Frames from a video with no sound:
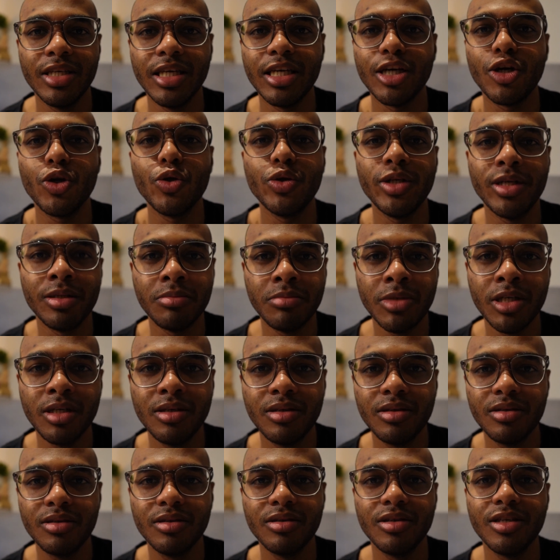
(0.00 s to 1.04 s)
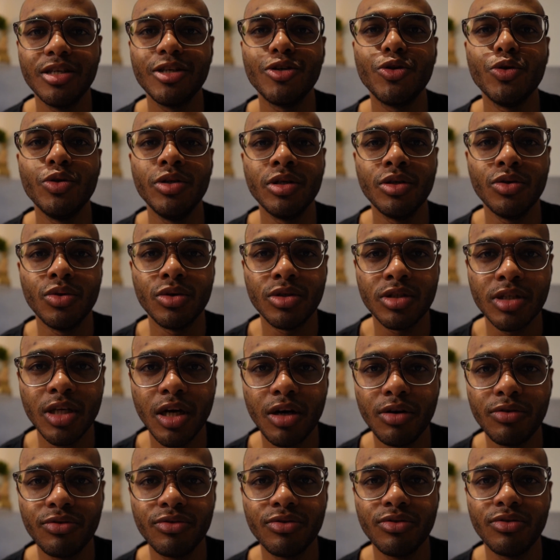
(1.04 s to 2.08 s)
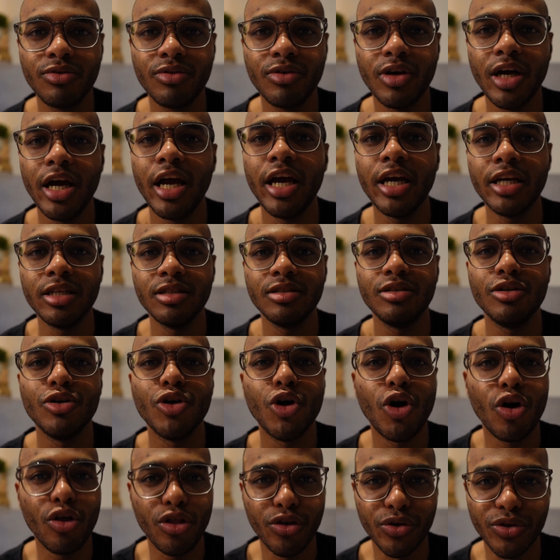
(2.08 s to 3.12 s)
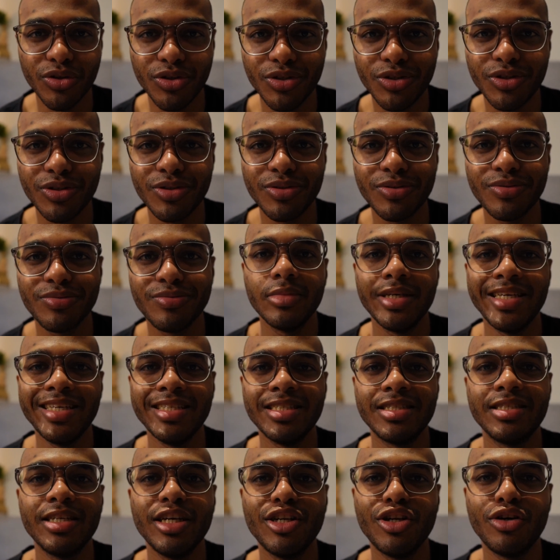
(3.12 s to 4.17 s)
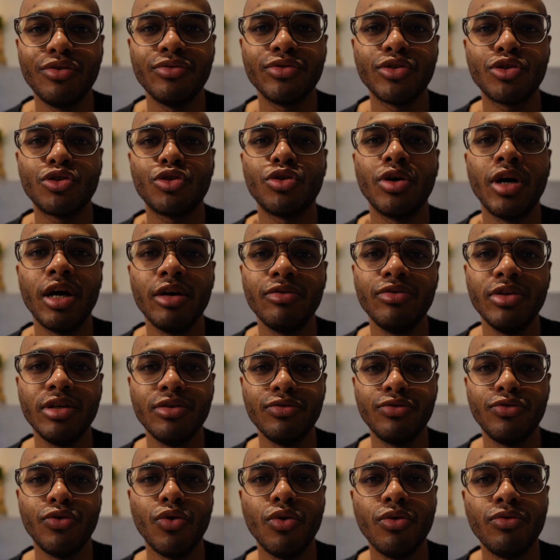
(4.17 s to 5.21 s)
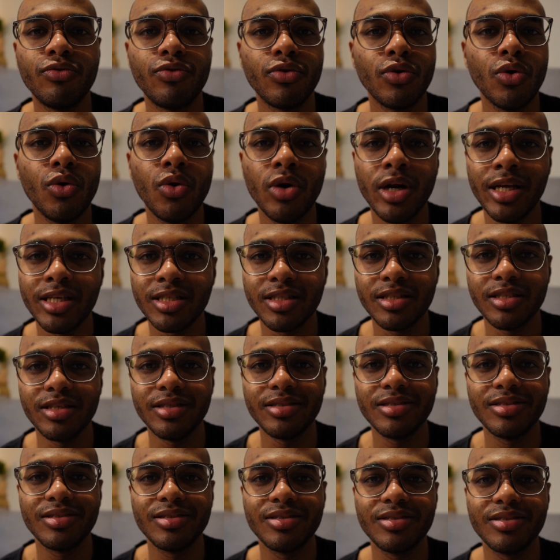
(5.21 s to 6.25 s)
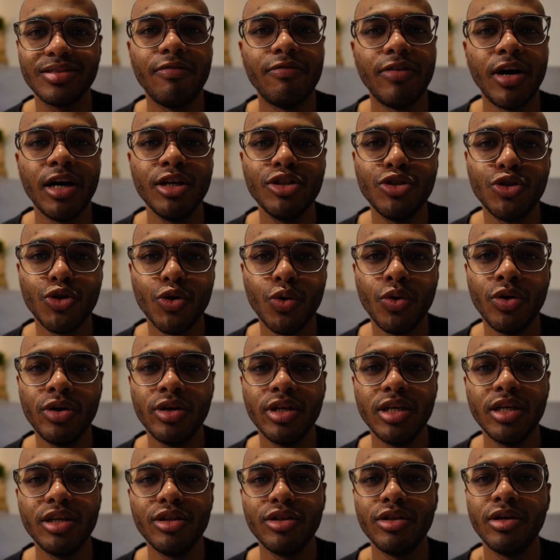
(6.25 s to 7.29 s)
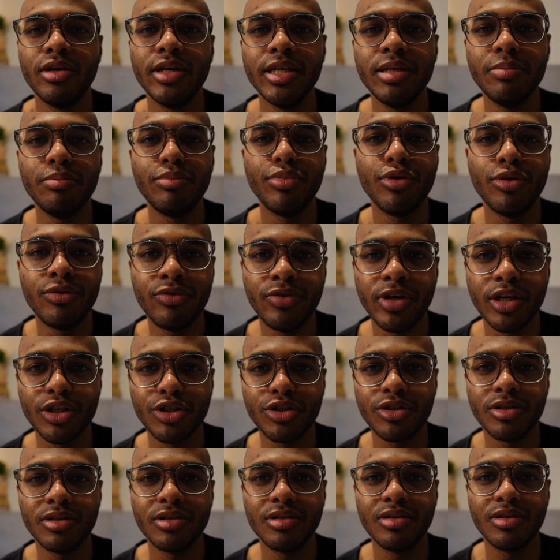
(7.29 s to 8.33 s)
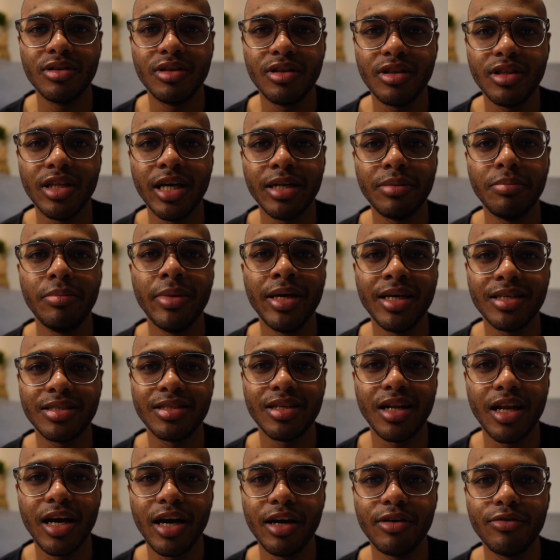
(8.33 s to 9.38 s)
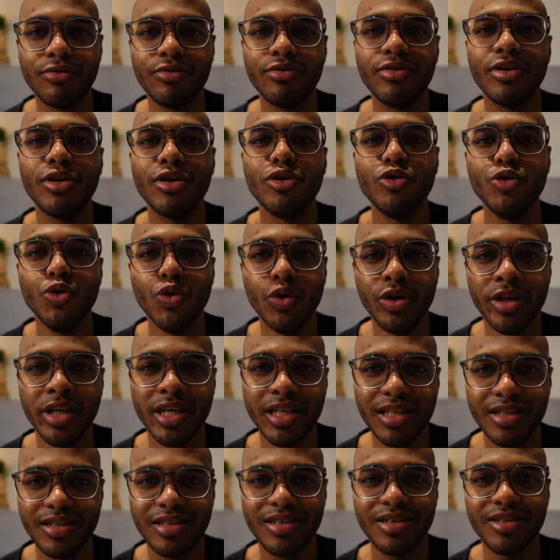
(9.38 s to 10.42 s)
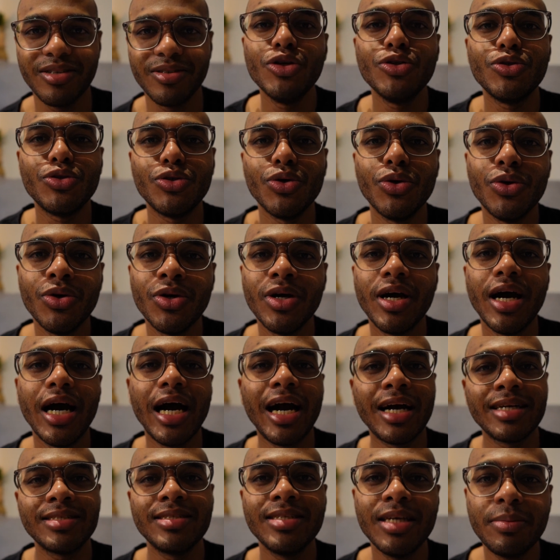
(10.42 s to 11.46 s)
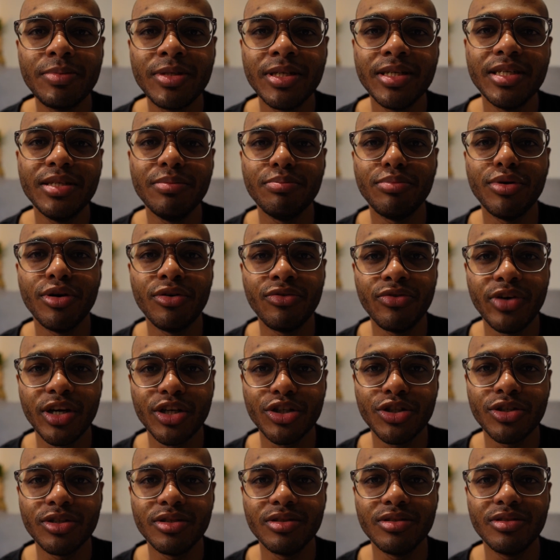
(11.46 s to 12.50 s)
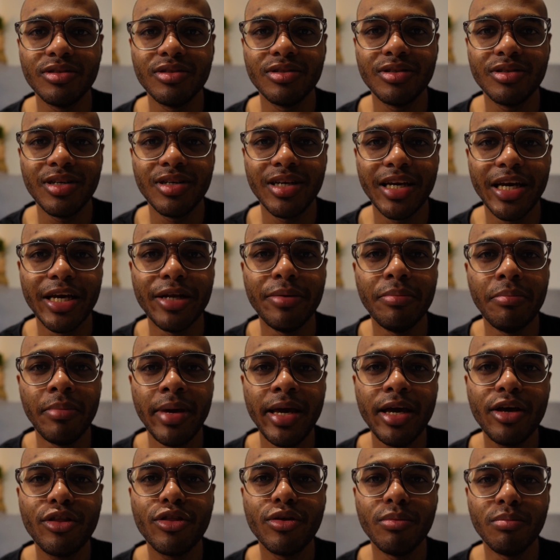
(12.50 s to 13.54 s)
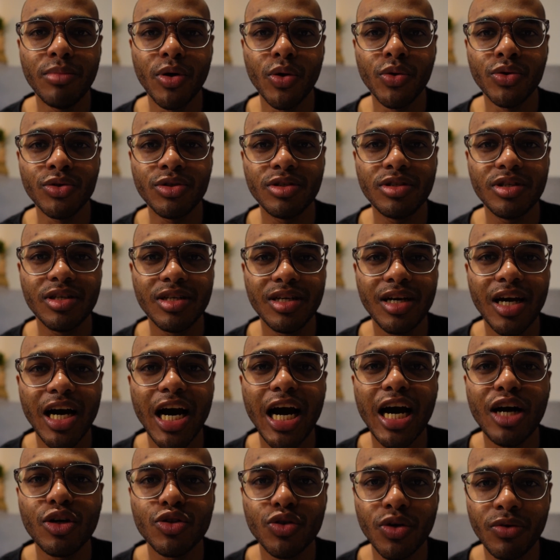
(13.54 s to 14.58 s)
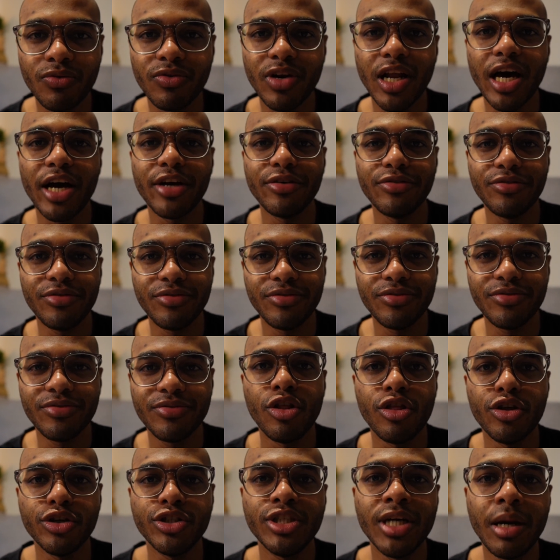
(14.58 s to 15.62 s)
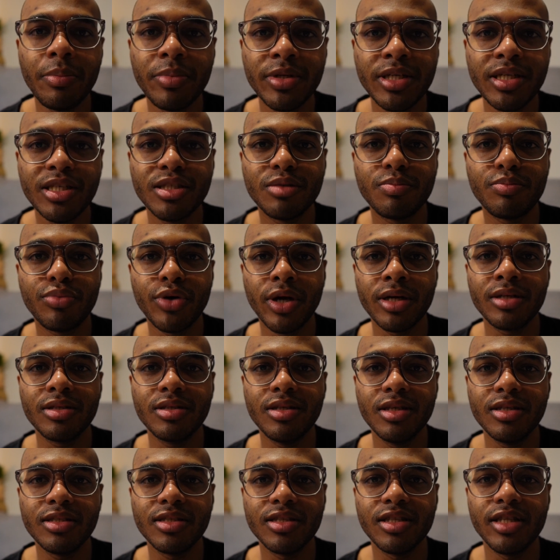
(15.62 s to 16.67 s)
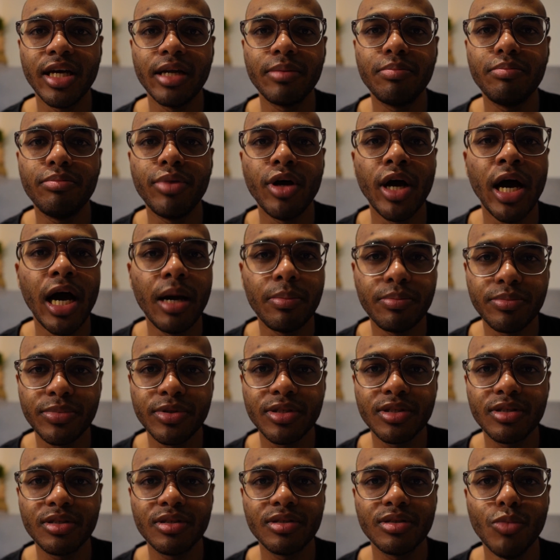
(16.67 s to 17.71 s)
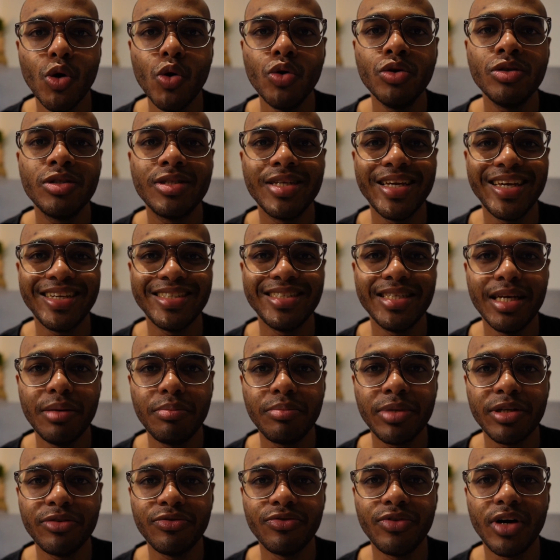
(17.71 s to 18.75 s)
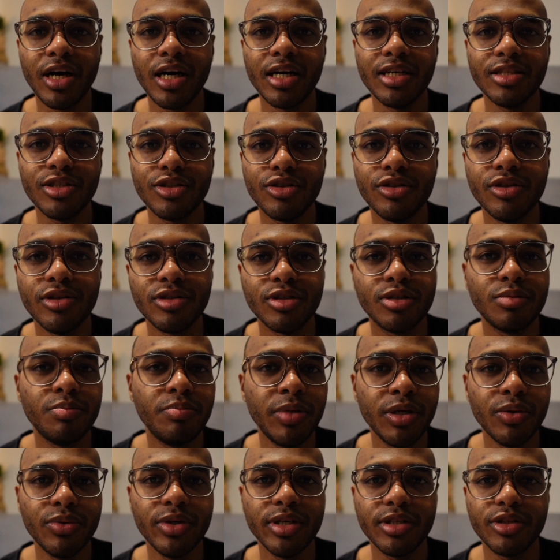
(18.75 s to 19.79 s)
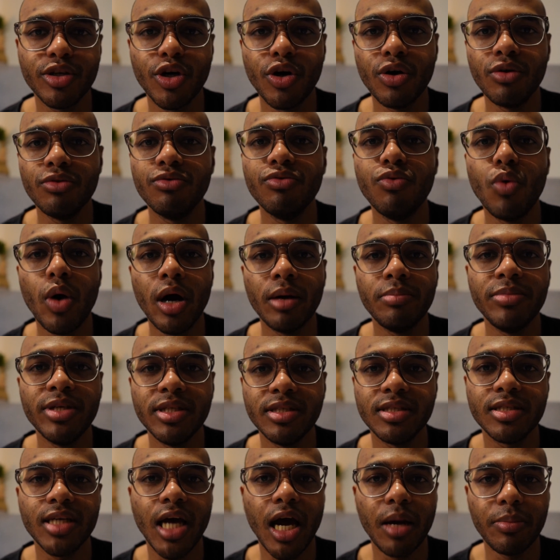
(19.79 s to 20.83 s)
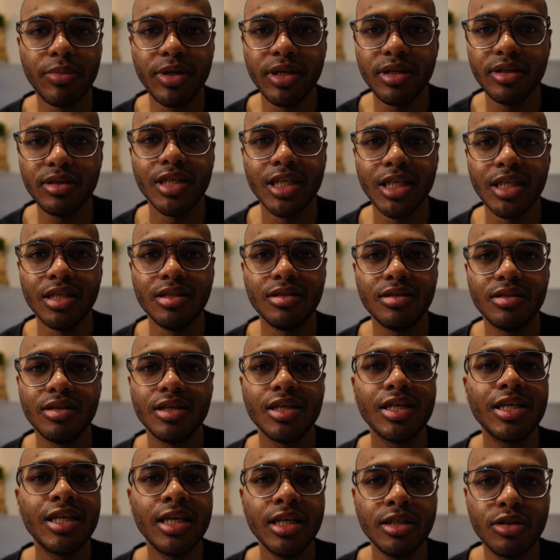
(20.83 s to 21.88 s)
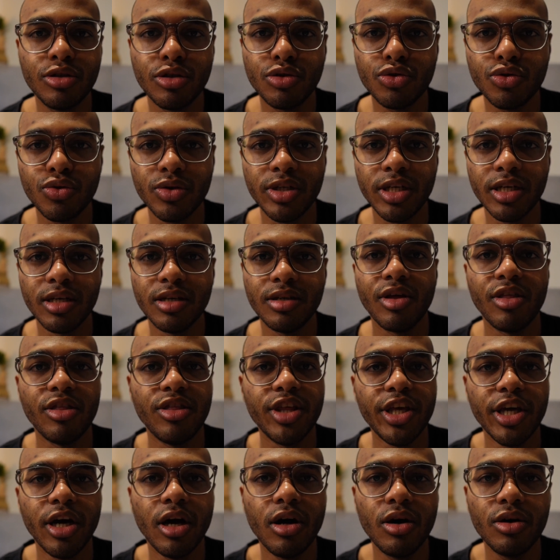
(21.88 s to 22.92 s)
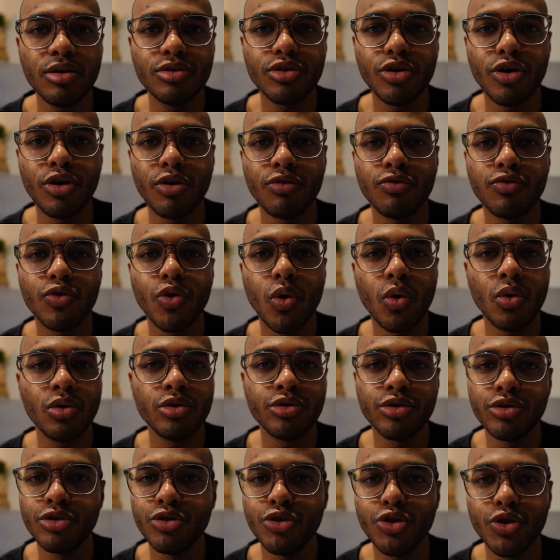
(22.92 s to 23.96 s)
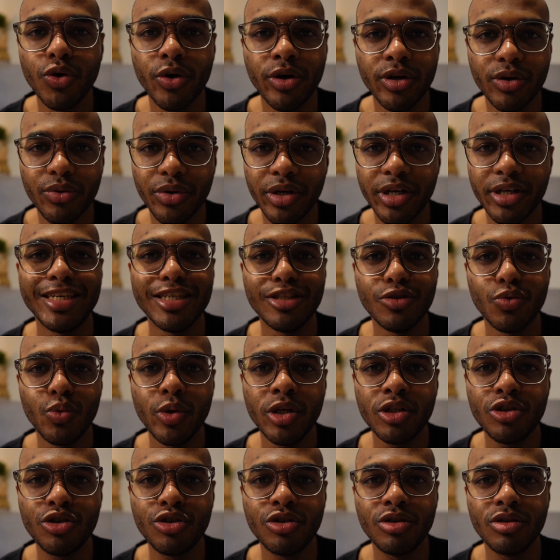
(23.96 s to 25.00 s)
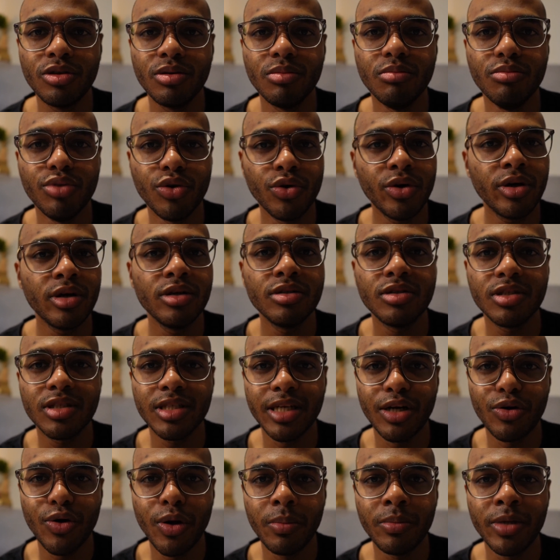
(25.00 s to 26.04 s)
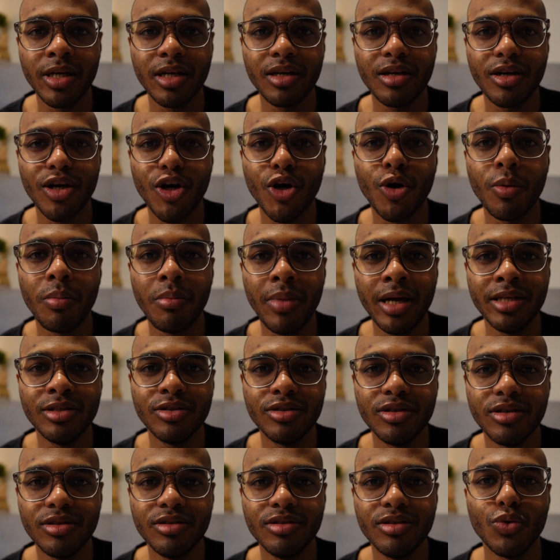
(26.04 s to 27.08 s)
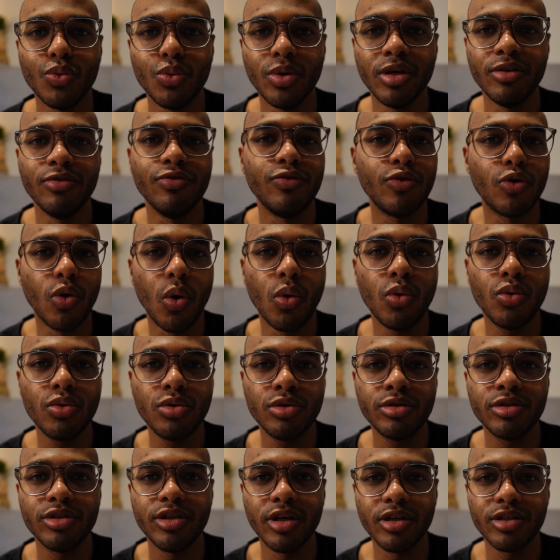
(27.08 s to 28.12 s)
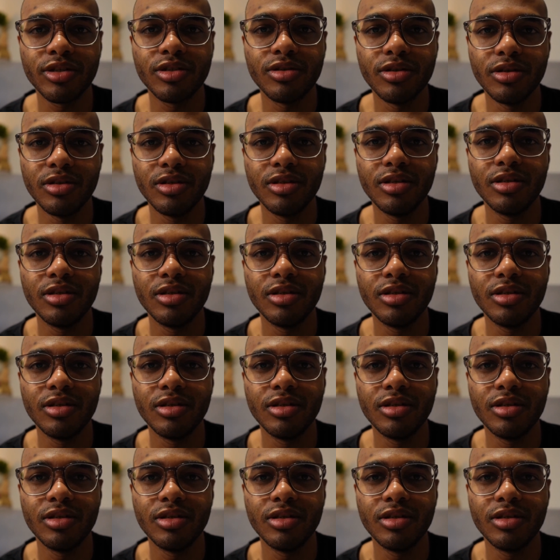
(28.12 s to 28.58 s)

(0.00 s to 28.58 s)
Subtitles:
including me, including yourself, and others. Instead of striving for flawlessness, find joy in the imperfection that makes life unique. So accept imperfection and make the most out of life. The Japanese practice that perhaps most exemplifies the spirit of Wabi Sabi is kintsugi, the art of golden joinery, in which broken ceramic are mended with gold-dusted